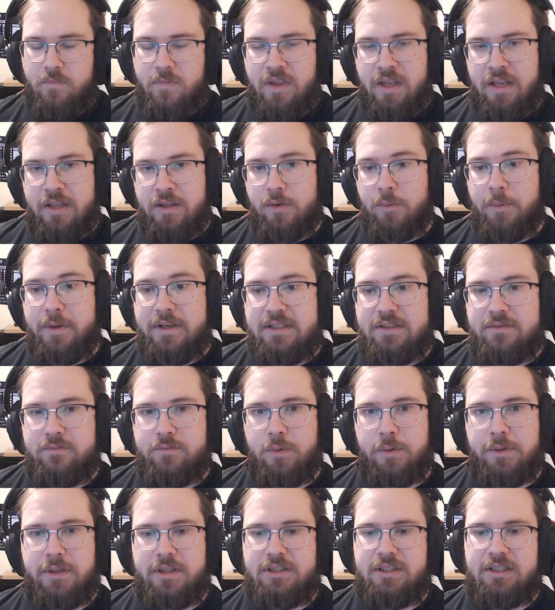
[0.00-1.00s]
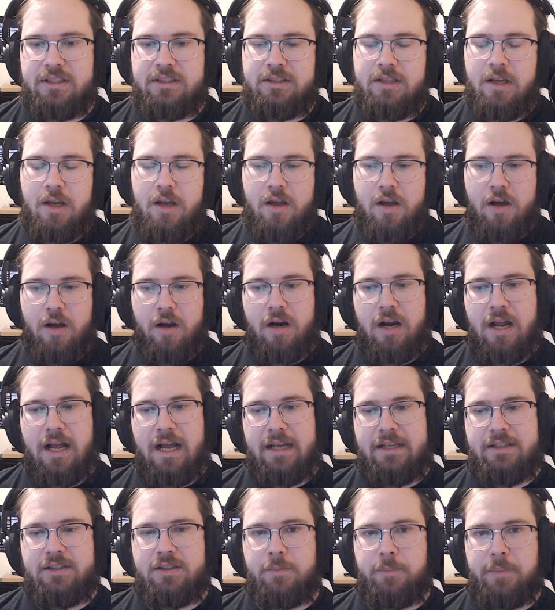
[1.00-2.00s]
And the reason for this is our
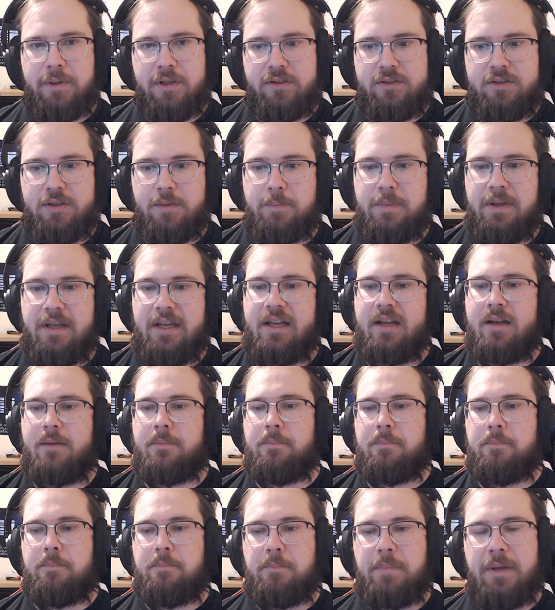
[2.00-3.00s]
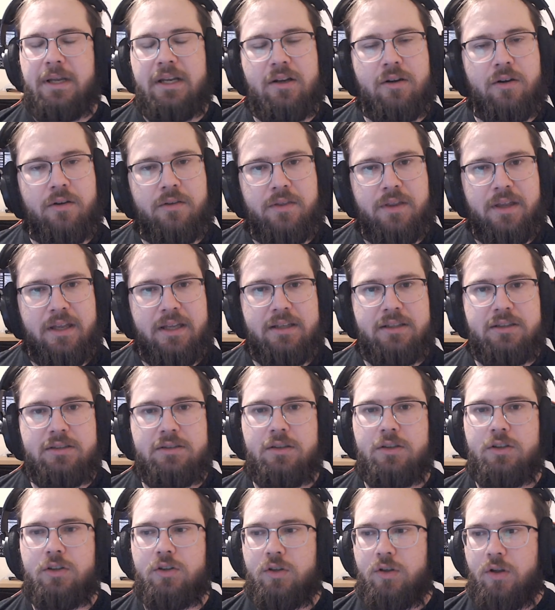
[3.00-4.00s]
eyes are built to pick up bigger
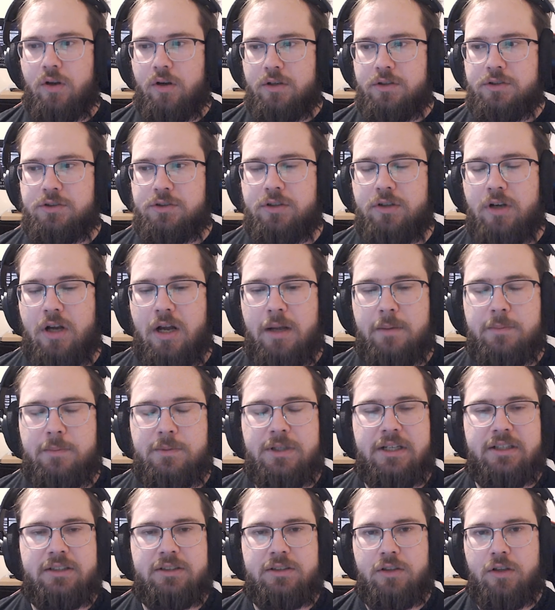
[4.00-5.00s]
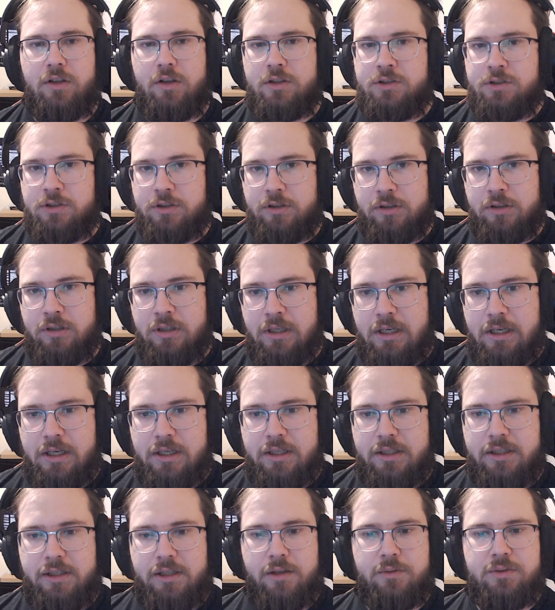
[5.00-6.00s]
things, larger objects, larger,
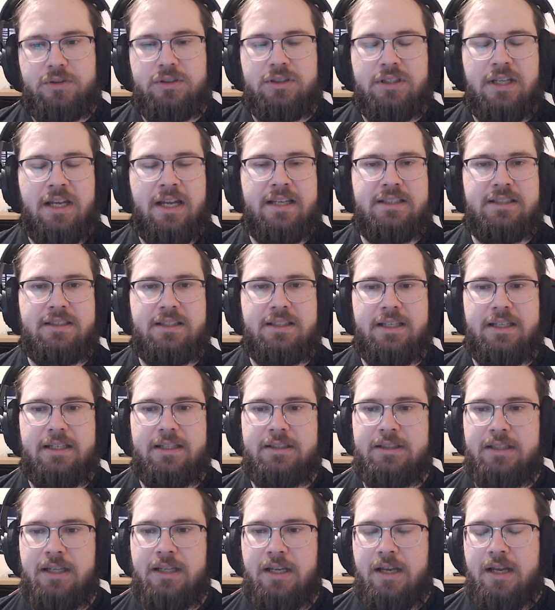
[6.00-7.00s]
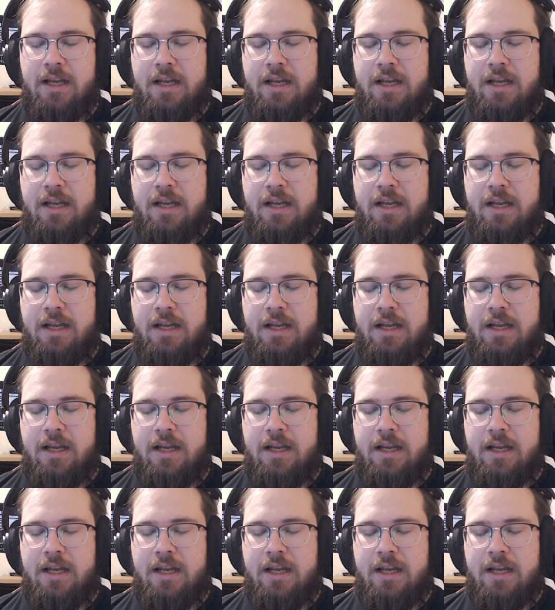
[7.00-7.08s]
size things.